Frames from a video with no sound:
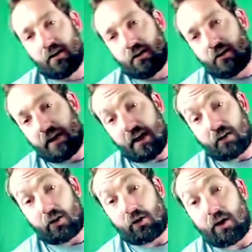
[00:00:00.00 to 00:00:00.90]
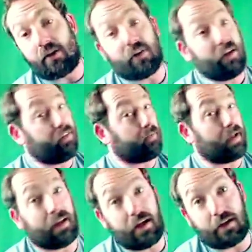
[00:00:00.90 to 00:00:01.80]
yeah, congratulations,
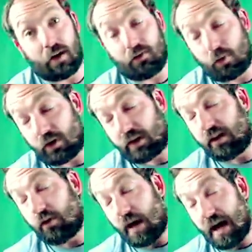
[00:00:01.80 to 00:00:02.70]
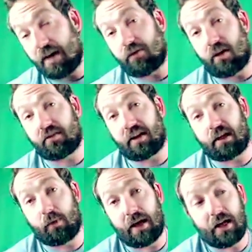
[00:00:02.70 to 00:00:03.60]
man. It does work. You have lost a lot
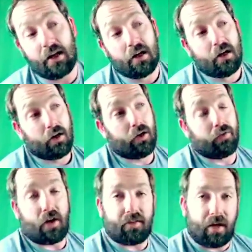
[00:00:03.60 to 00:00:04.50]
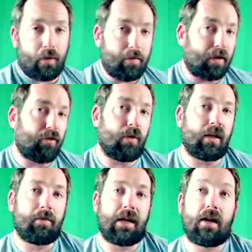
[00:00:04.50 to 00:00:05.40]
of weight. You've lost a lot of weight because you
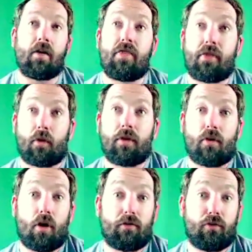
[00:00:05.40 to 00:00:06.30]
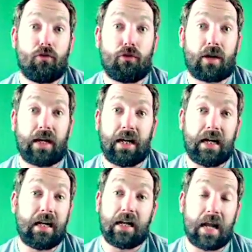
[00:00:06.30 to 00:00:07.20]
eliminated a third of all foods you can
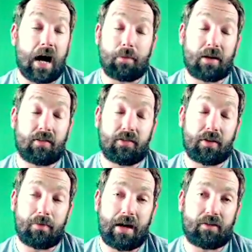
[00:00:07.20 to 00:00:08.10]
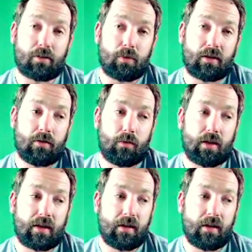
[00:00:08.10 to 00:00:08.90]
eat, not because of some magic with